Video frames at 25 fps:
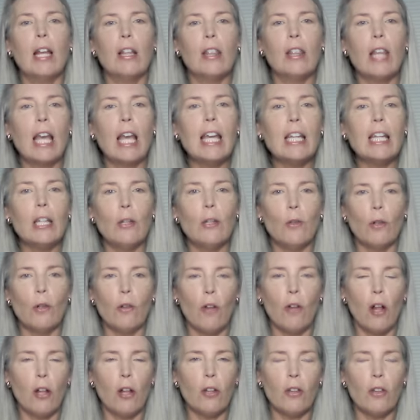And thank you to
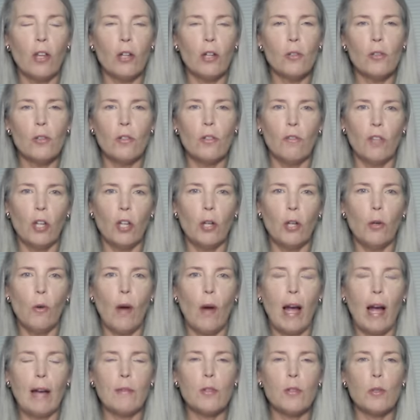all of those of you
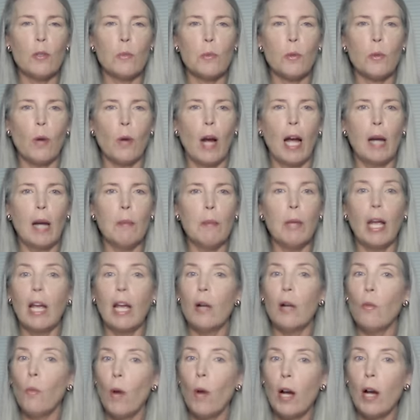who have subscribed.
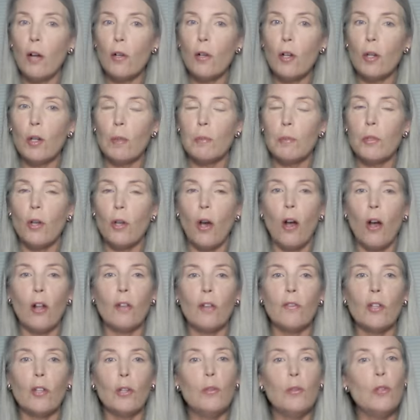And welcome to
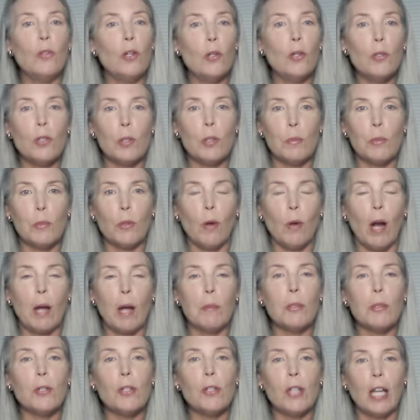all of you new
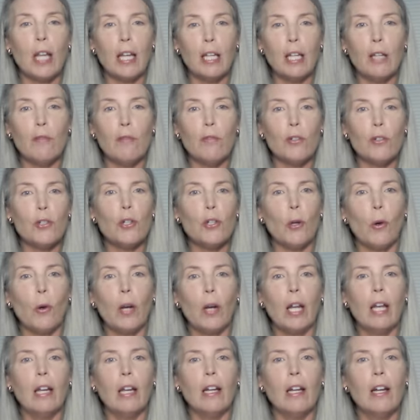subscribers. Thank you for
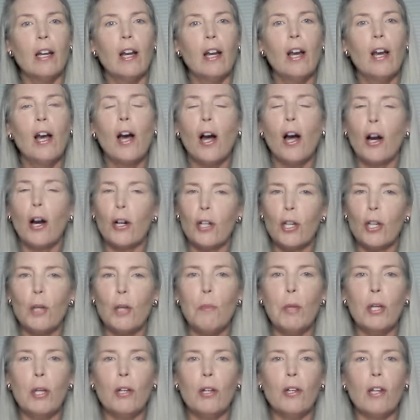joining our
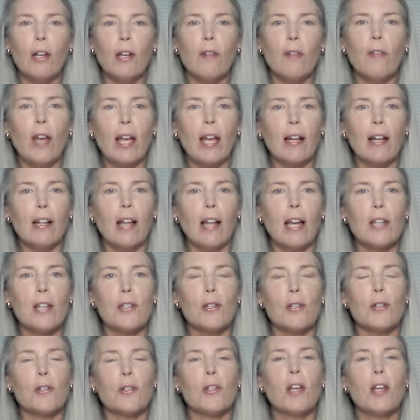community of
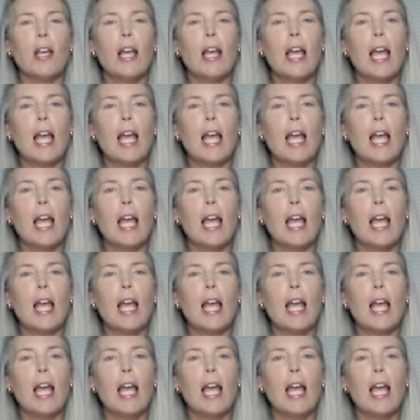analyzers.